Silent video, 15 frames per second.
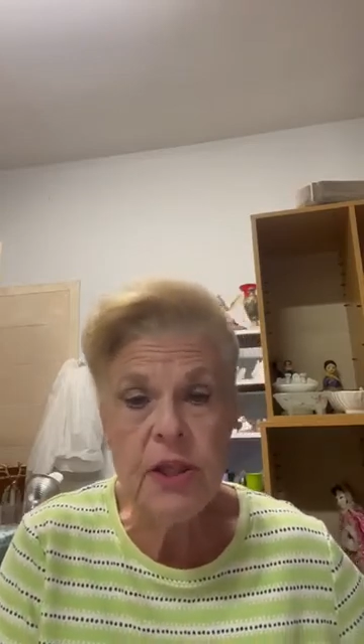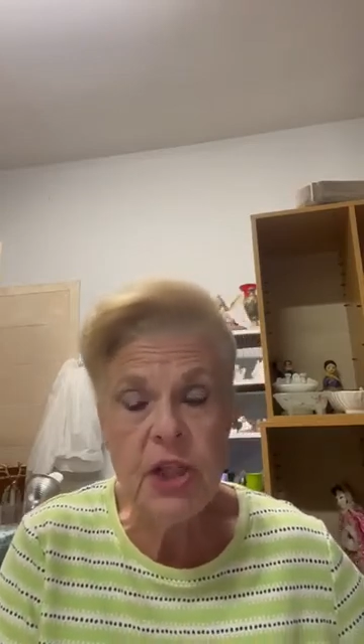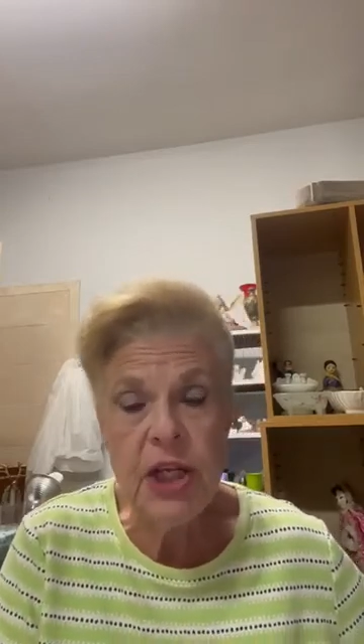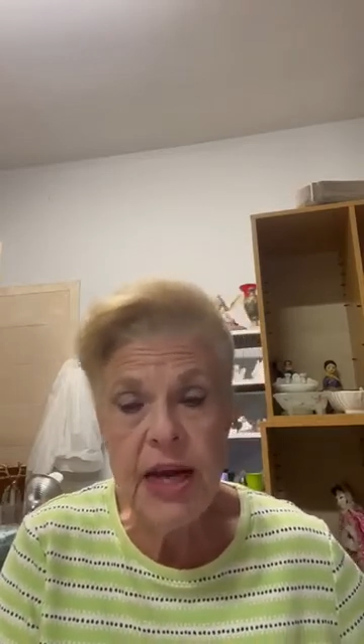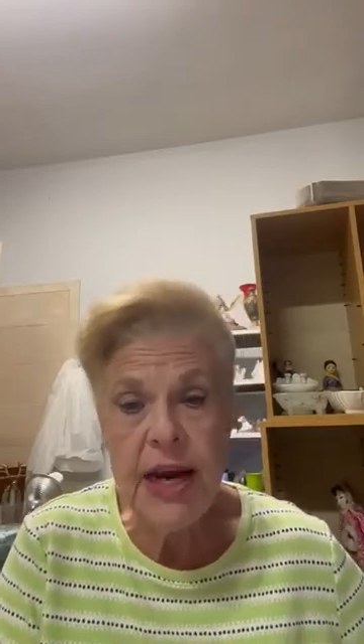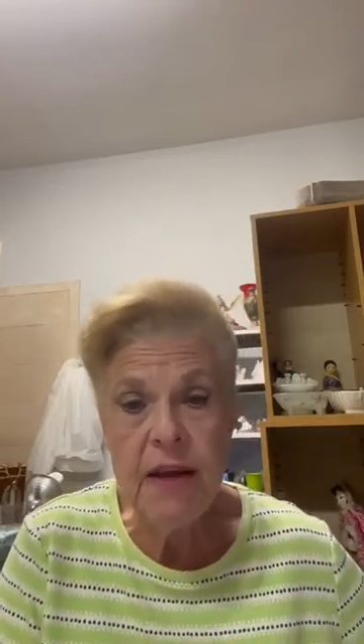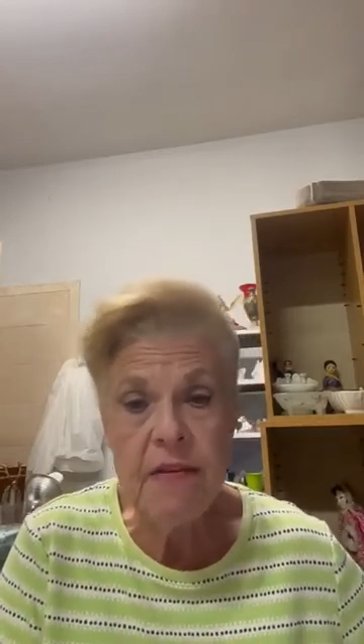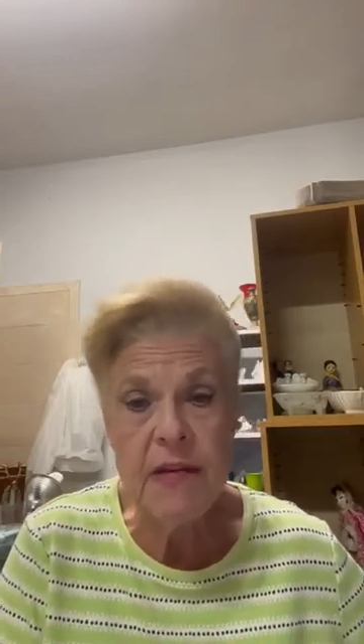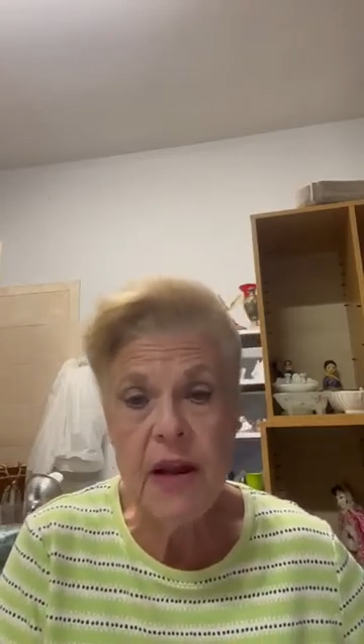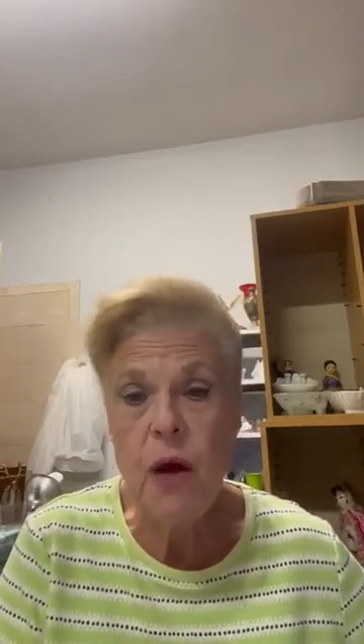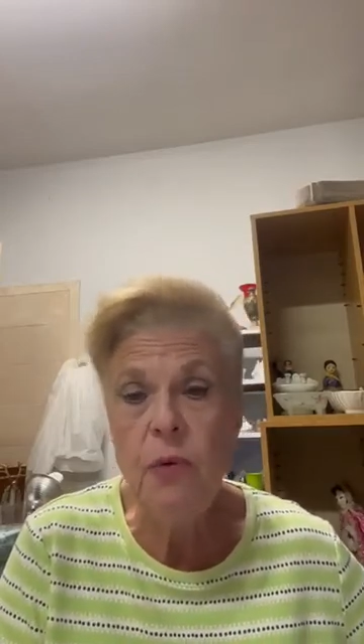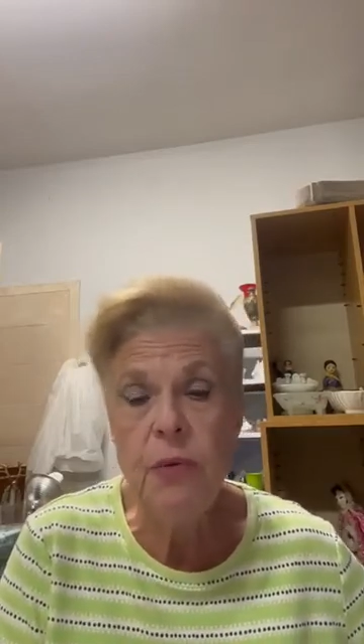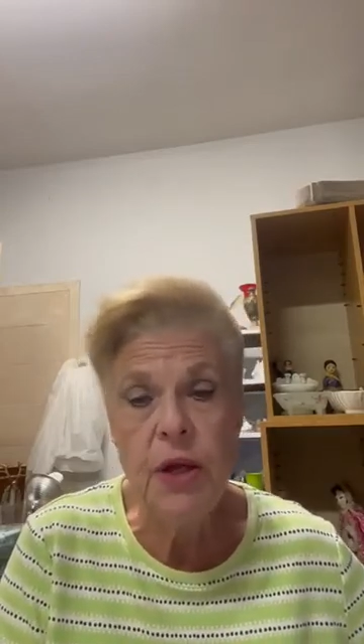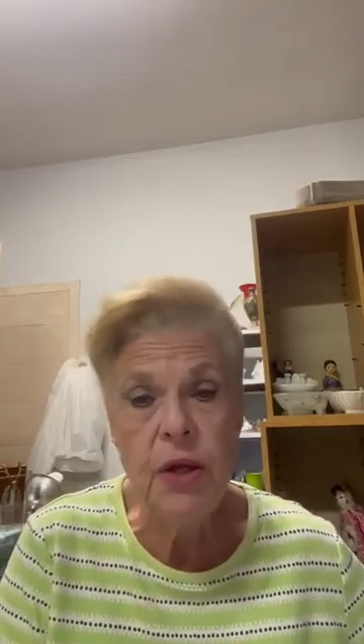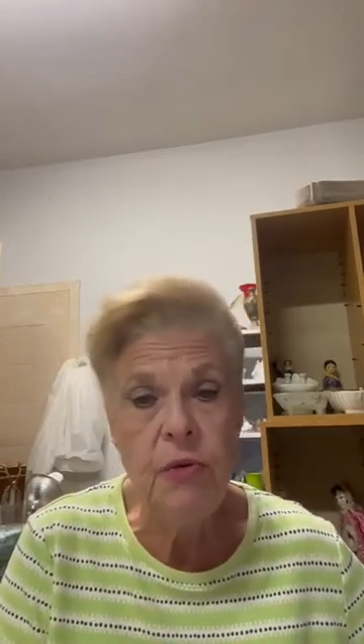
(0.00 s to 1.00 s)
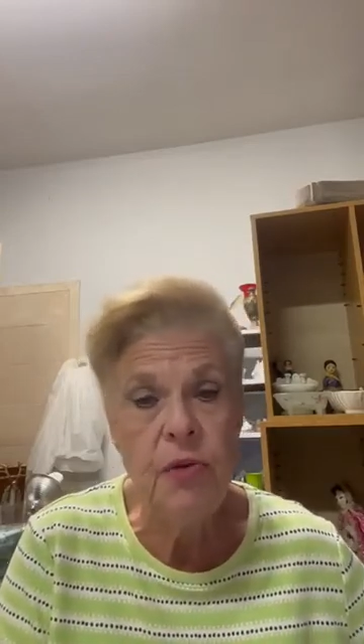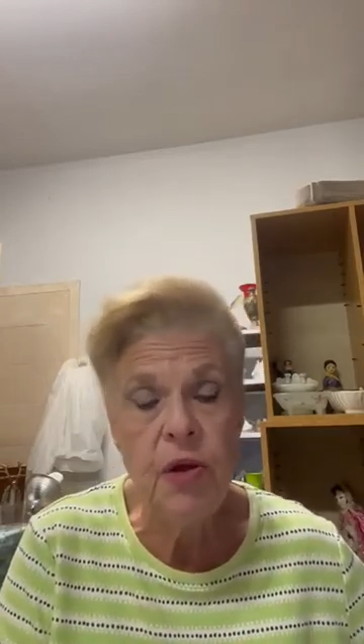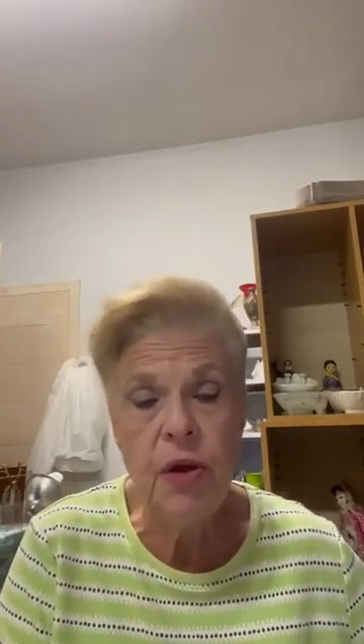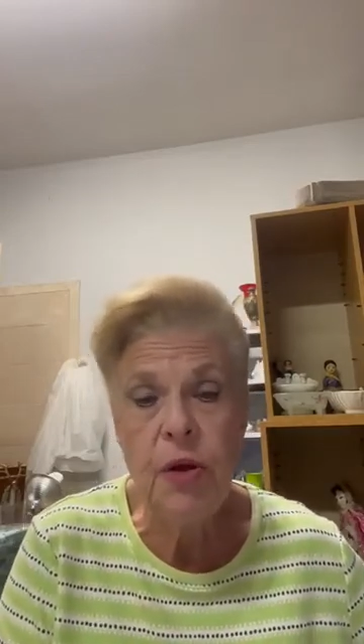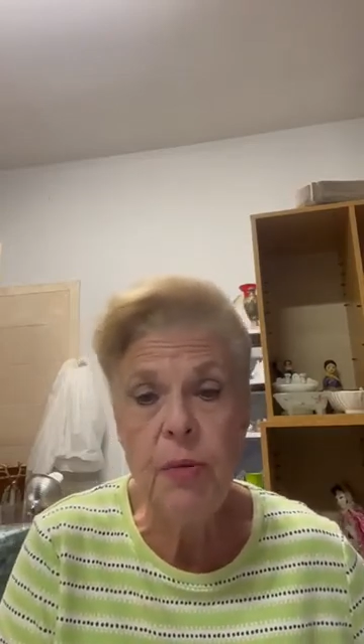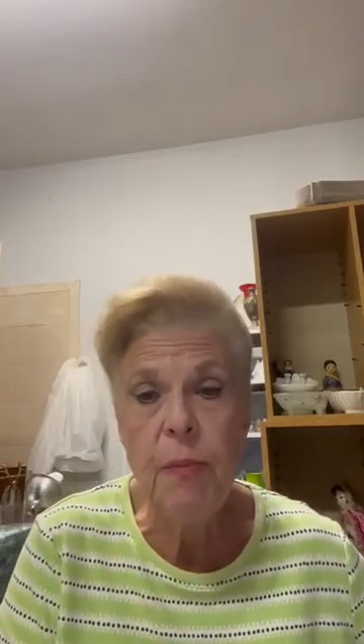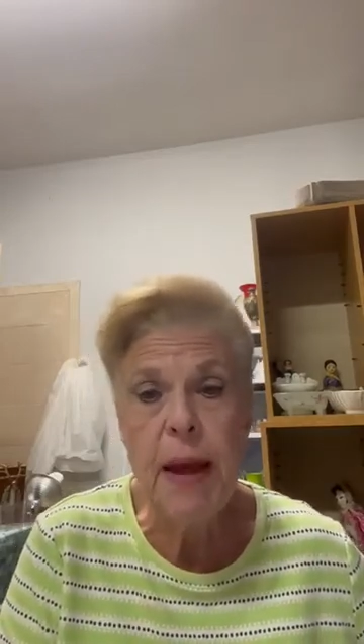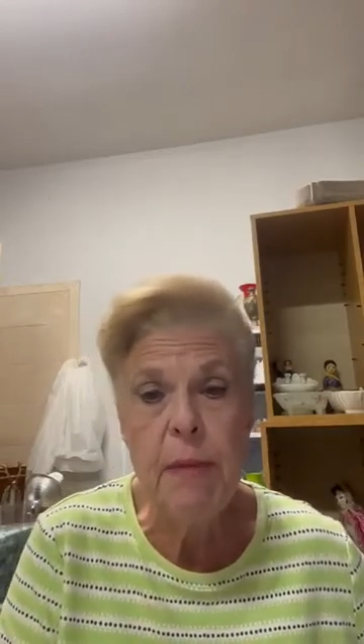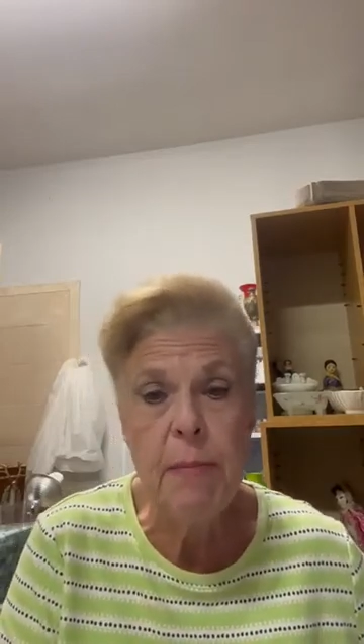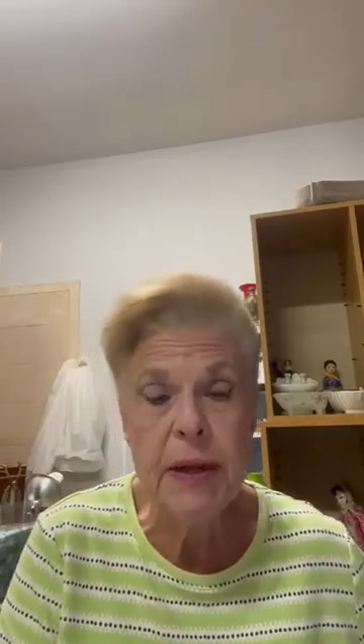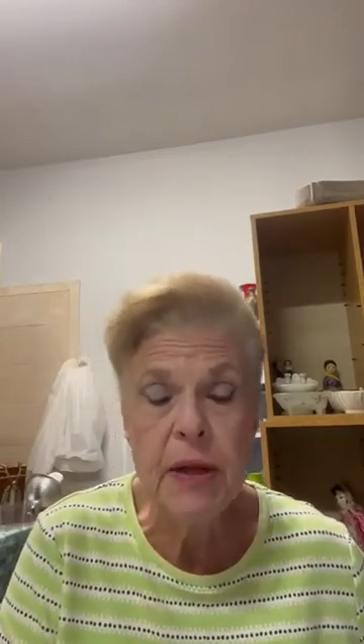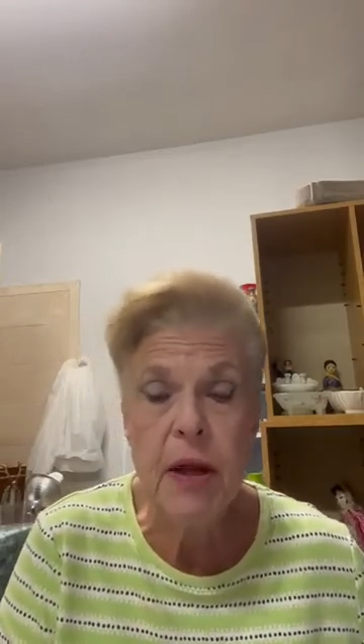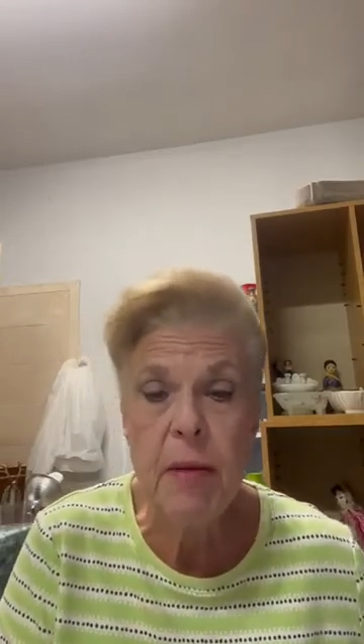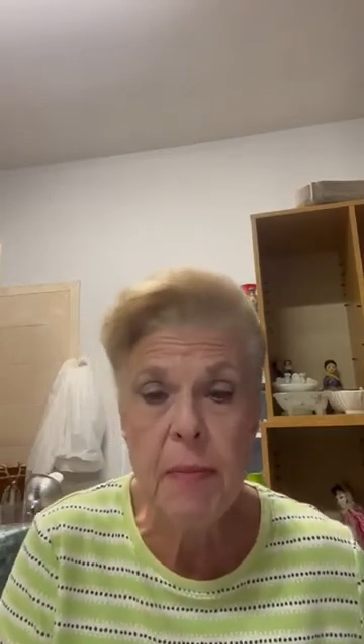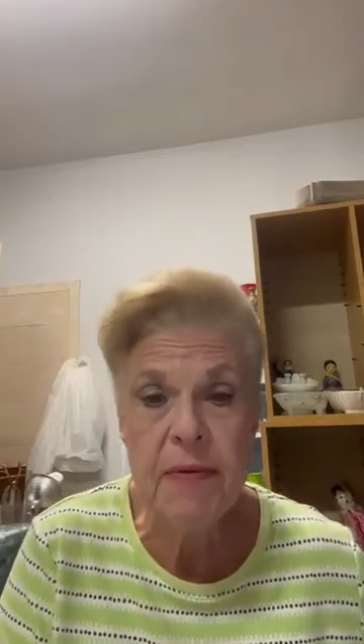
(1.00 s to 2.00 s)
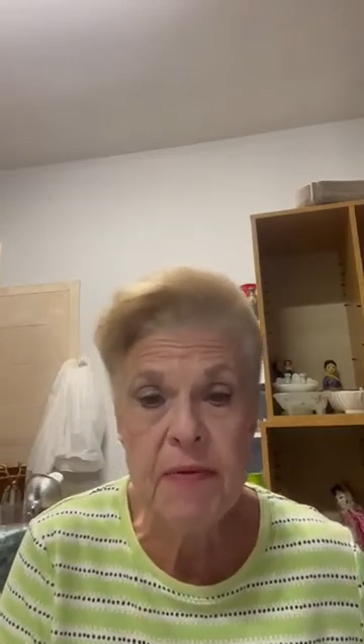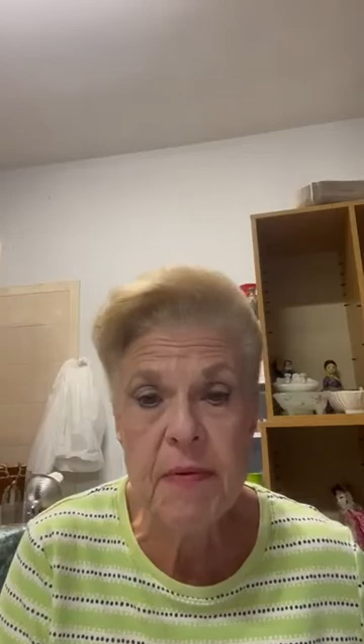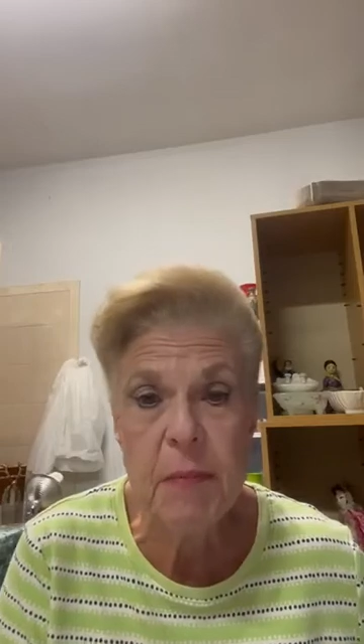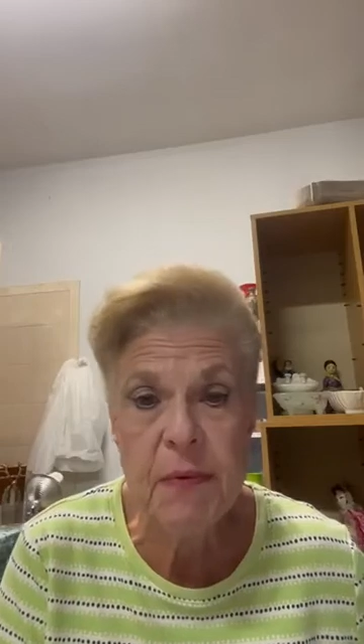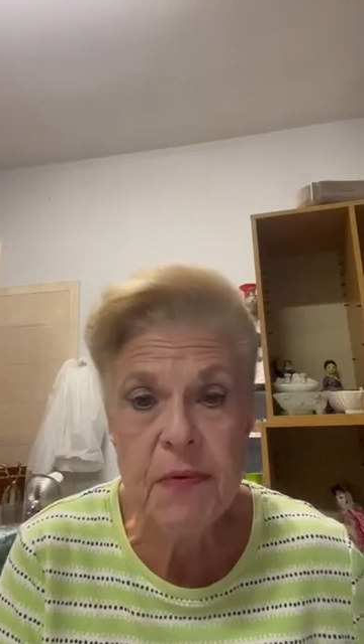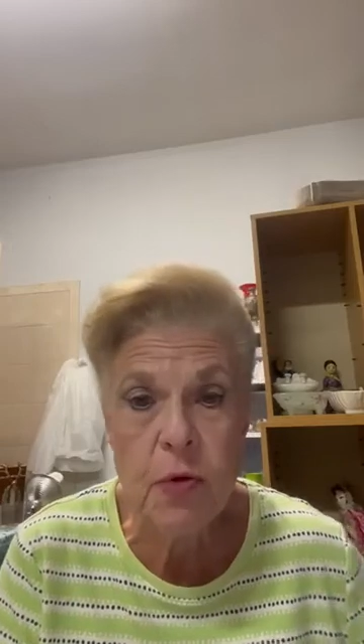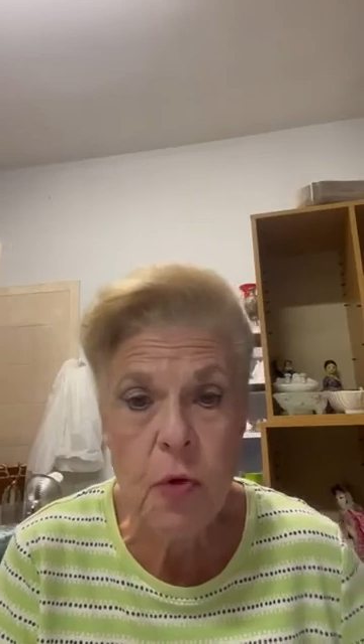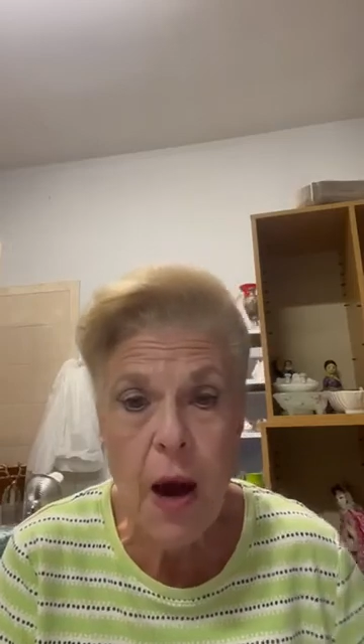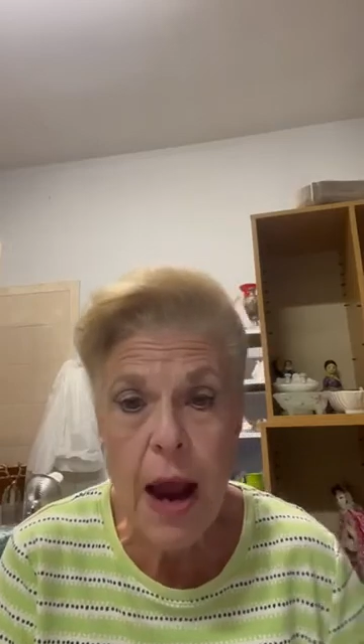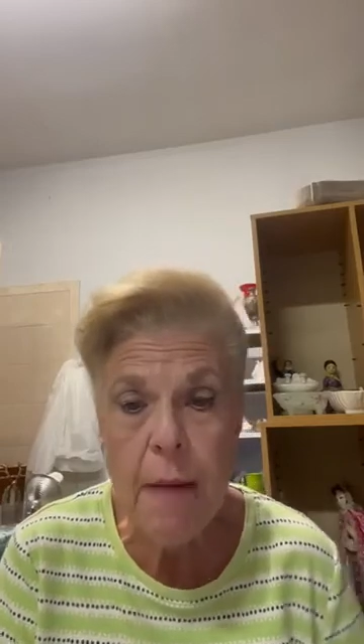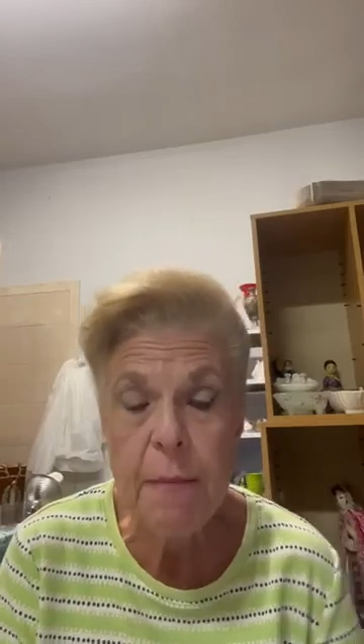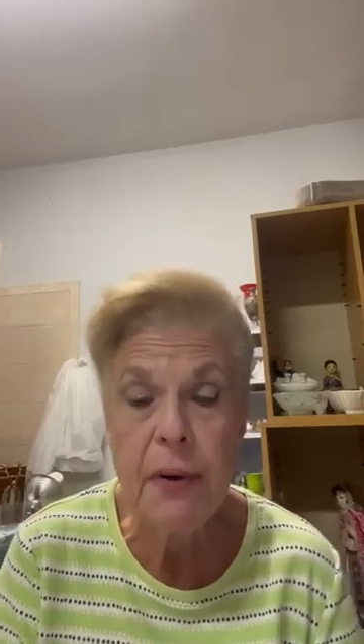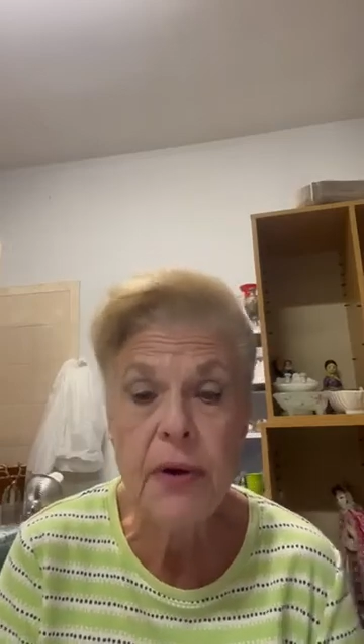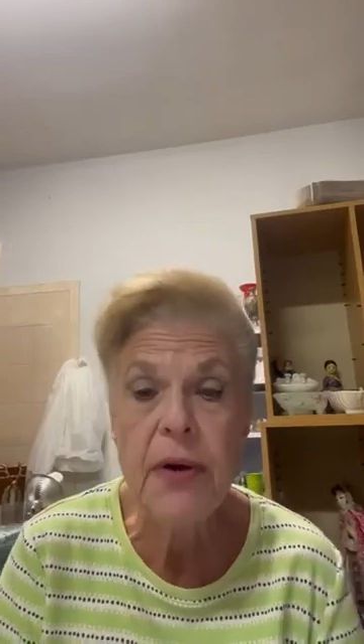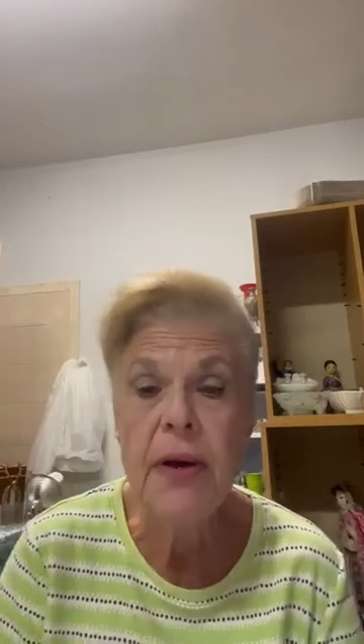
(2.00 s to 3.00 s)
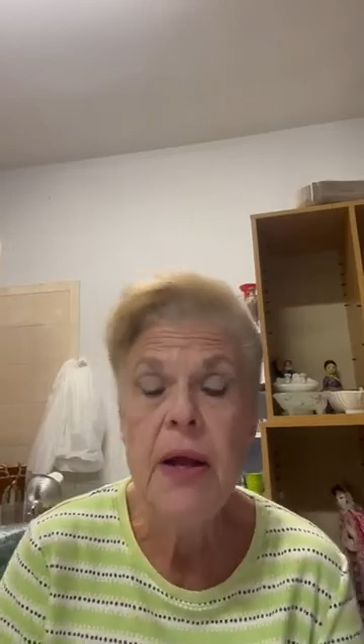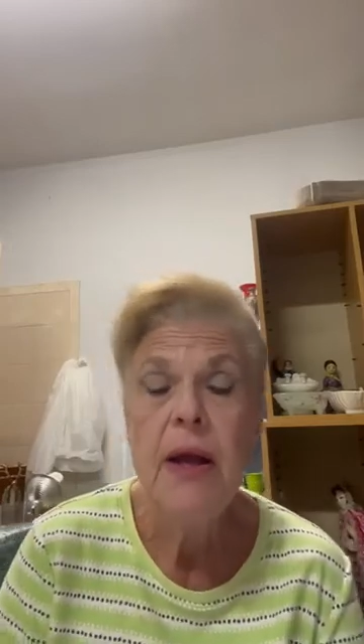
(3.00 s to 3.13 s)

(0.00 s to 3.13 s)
Chest on YouTube and become a subscriber.